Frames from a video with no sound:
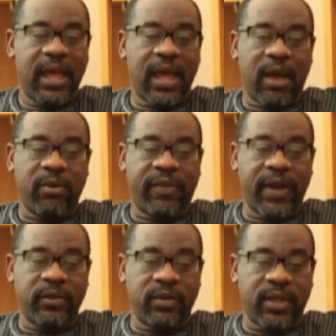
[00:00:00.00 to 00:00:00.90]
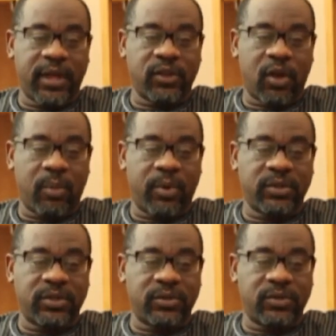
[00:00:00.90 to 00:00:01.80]
And we've handled that up
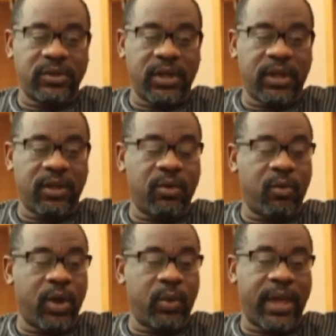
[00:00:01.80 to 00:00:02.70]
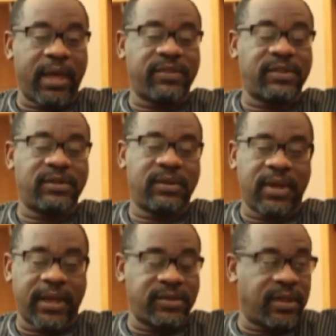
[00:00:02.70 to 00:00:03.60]
until today, where we have
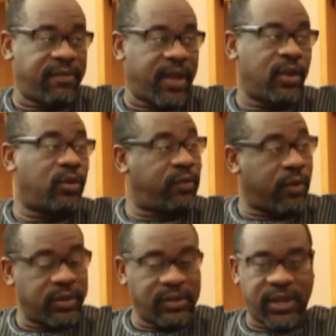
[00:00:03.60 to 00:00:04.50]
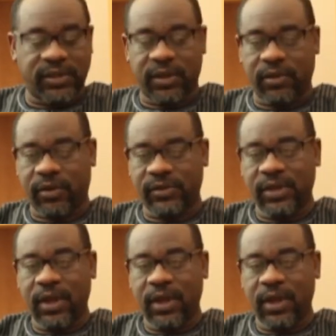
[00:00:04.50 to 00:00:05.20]
next day value for all the checks across.